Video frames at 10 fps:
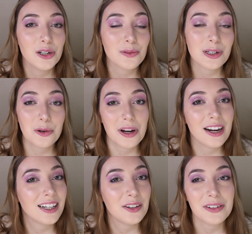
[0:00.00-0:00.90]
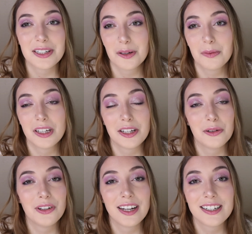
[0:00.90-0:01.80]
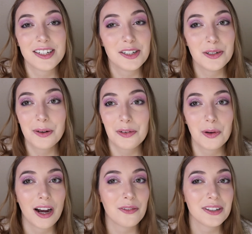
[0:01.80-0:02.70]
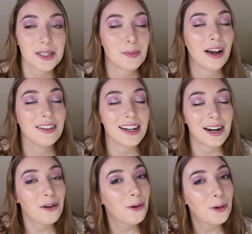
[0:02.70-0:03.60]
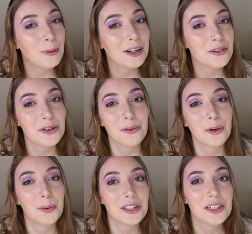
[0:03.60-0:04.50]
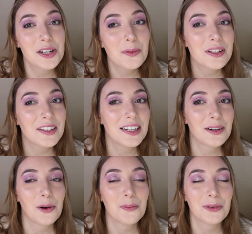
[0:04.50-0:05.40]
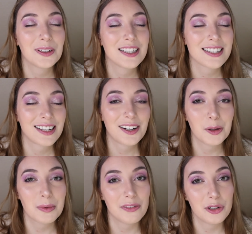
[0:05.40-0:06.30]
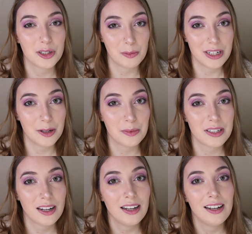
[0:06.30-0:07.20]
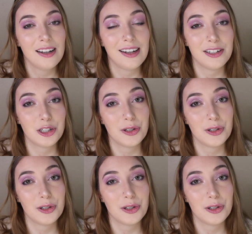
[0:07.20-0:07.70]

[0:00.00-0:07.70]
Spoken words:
recreate it if it's something you'd like to do. If you have this palette at home and you don't know what to do with it, hopefully this can help give you some tips and